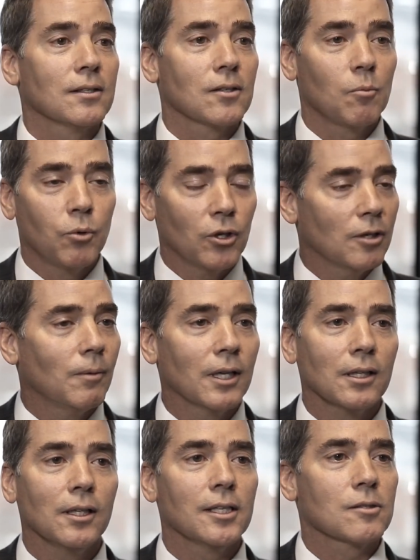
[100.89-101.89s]
So put them on
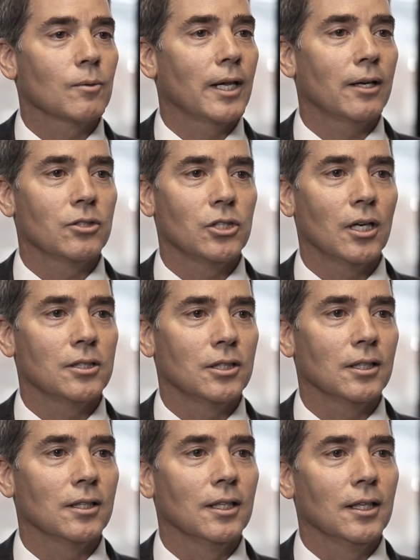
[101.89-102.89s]
the list without
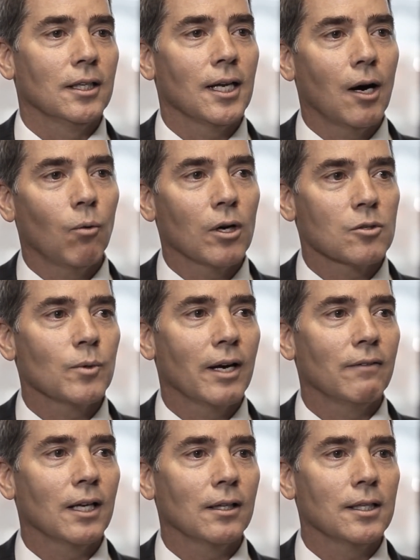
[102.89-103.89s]
judging. Now, once we
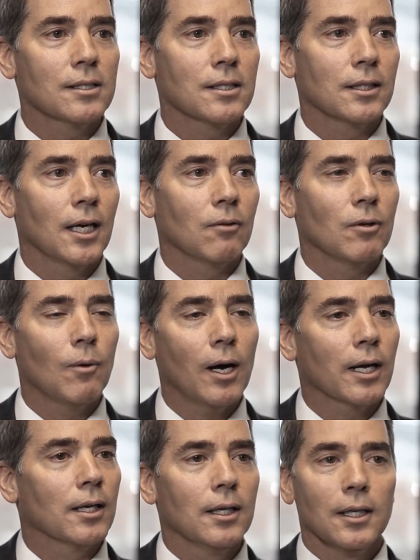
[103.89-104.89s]
have that list again, we
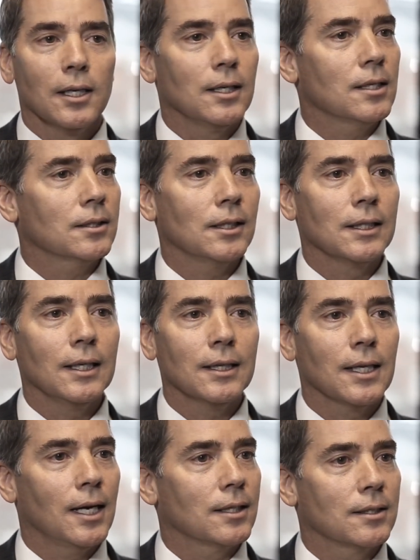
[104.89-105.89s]
want to initially get
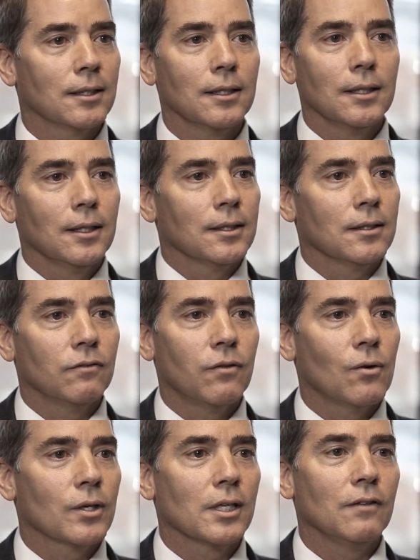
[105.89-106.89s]
that to
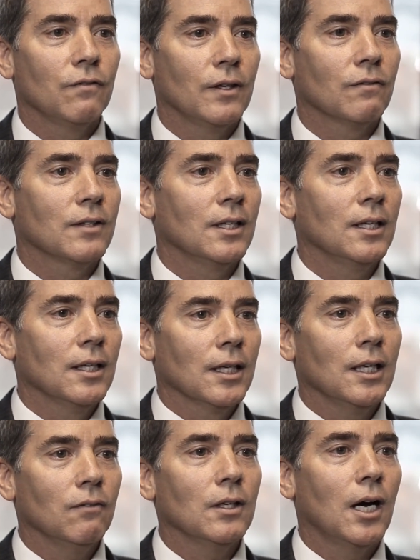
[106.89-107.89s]
40, 50,
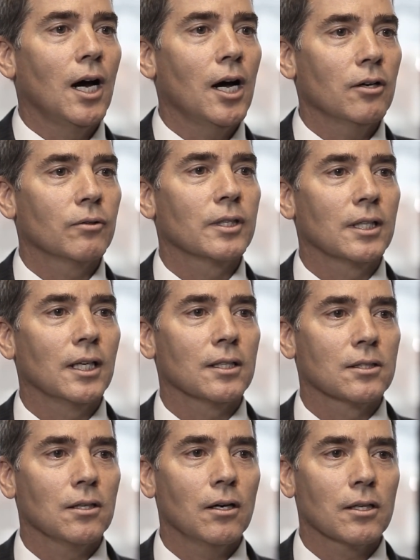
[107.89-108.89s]
even 100 to get
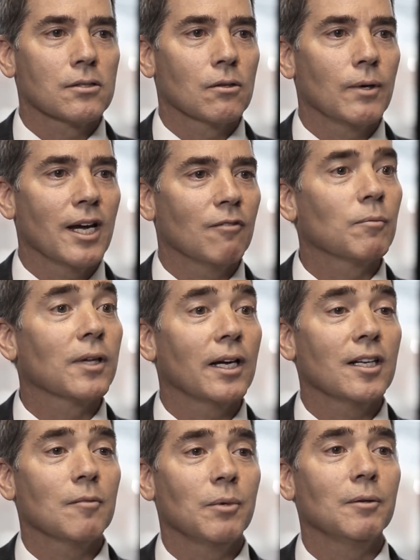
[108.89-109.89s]
started, so we have
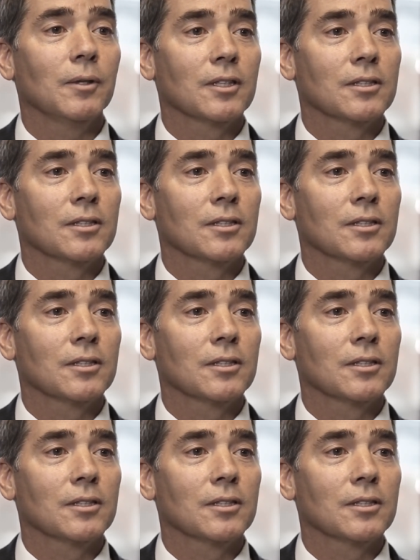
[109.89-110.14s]
plenty of people to